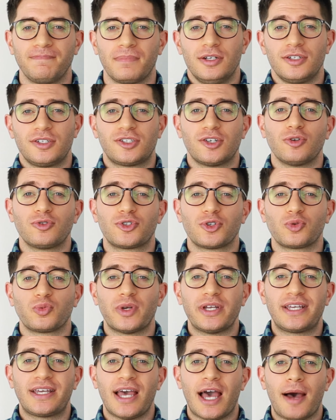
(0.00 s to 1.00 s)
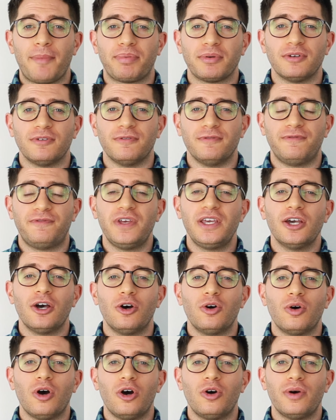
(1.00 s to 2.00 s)
So to recap,
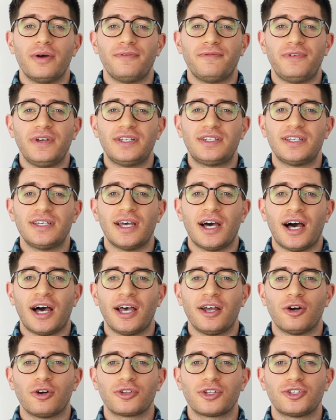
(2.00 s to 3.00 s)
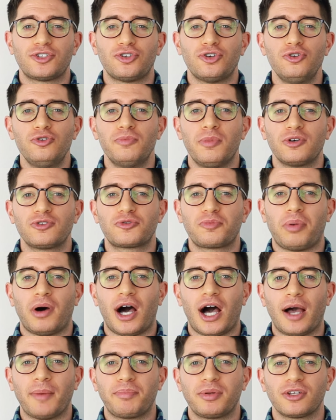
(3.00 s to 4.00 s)
VOO and VTI are the two most
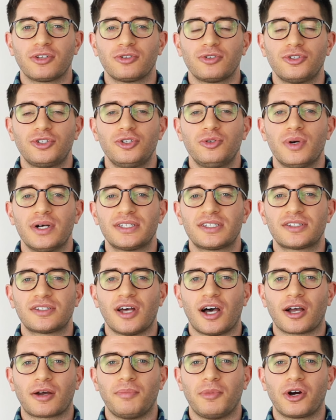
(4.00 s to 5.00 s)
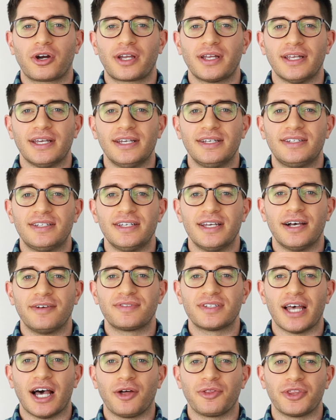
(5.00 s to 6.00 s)
popular US stock market
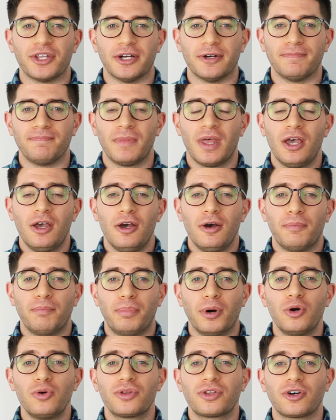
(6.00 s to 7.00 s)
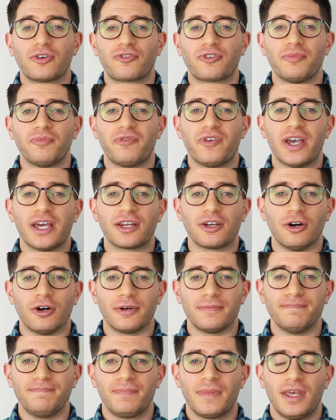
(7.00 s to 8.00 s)
ETFs out there. Both are from Vanguard.
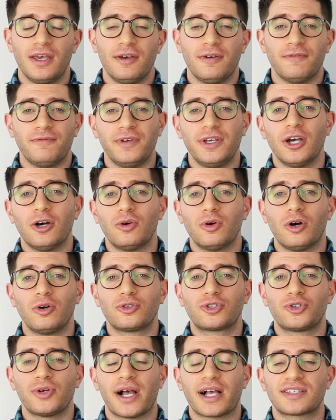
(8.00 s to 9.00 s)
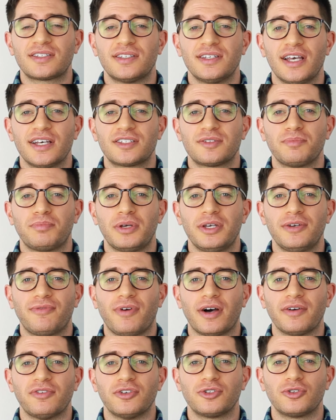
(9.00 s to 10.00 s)
VOO tracks the S&P
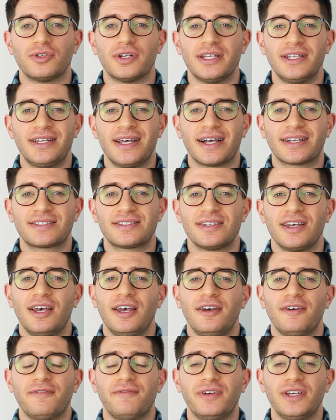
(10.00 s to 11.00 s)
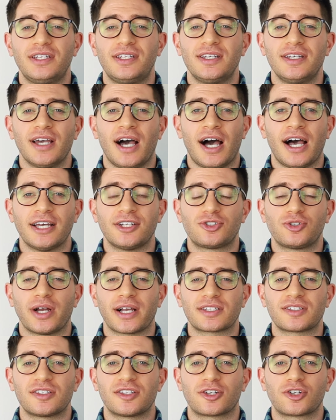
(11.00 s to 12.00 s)
500 index, VTI
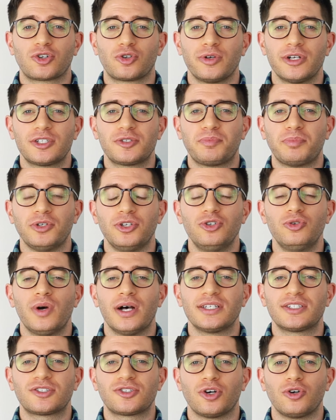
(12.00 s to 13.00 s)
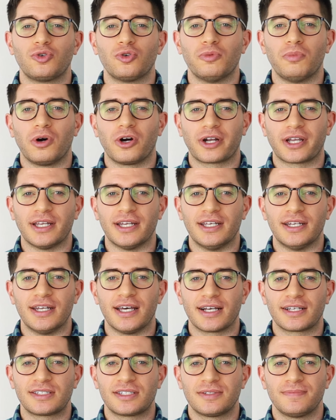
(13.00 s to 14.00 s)
tracks the CRSP US Total Market
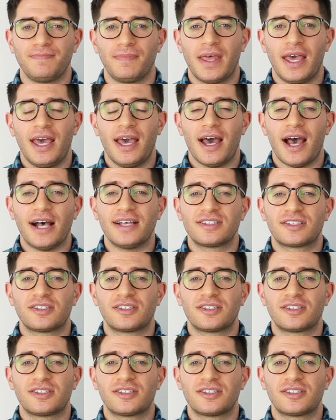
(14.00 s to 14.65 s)
Index. As